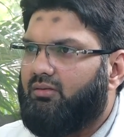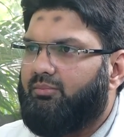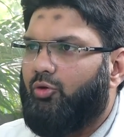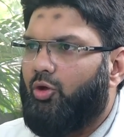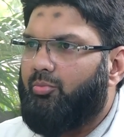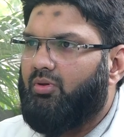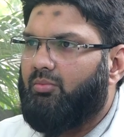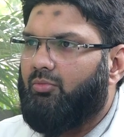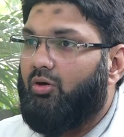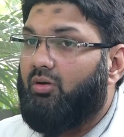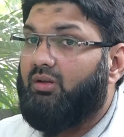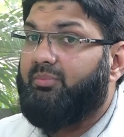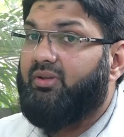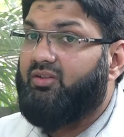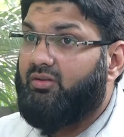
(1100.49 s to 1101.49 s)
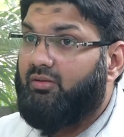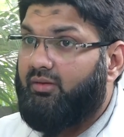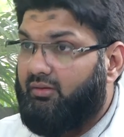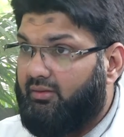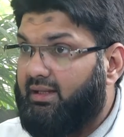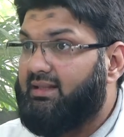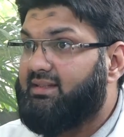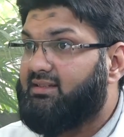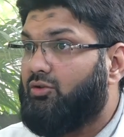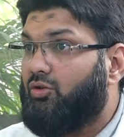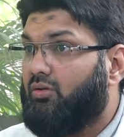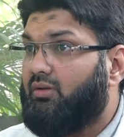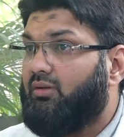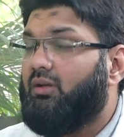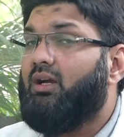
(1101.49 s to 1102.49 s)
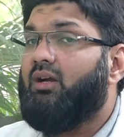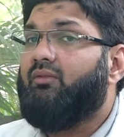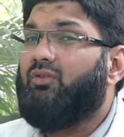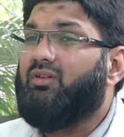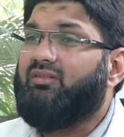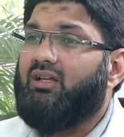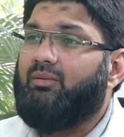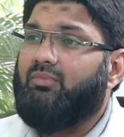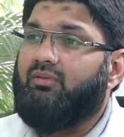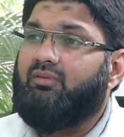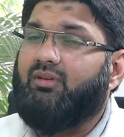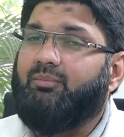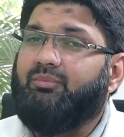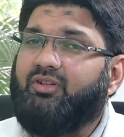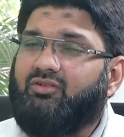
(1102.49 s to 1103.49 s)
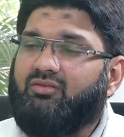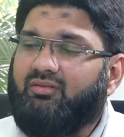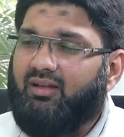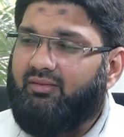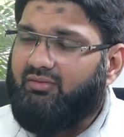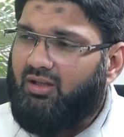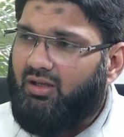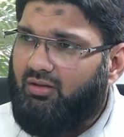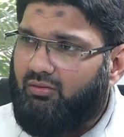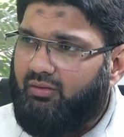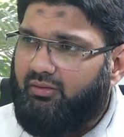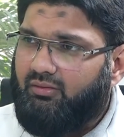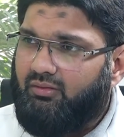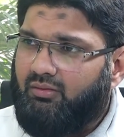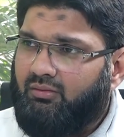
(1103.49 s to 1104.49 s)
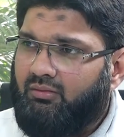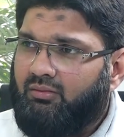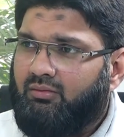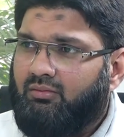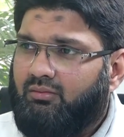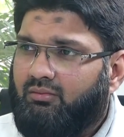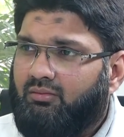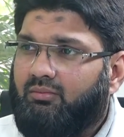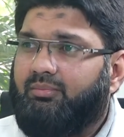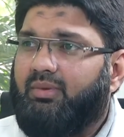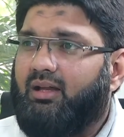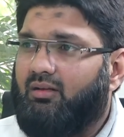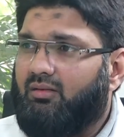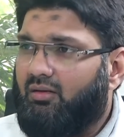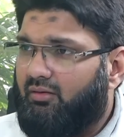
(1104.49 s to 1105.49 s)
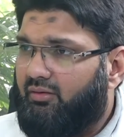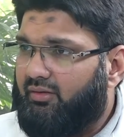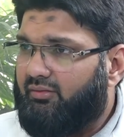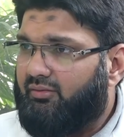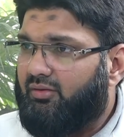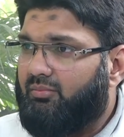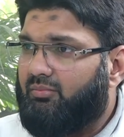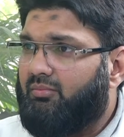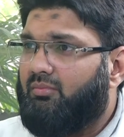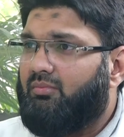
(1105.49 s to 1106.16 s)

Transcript: problem, or the patient tells the doctor, for example, some patients have thyroid, parathyroidism,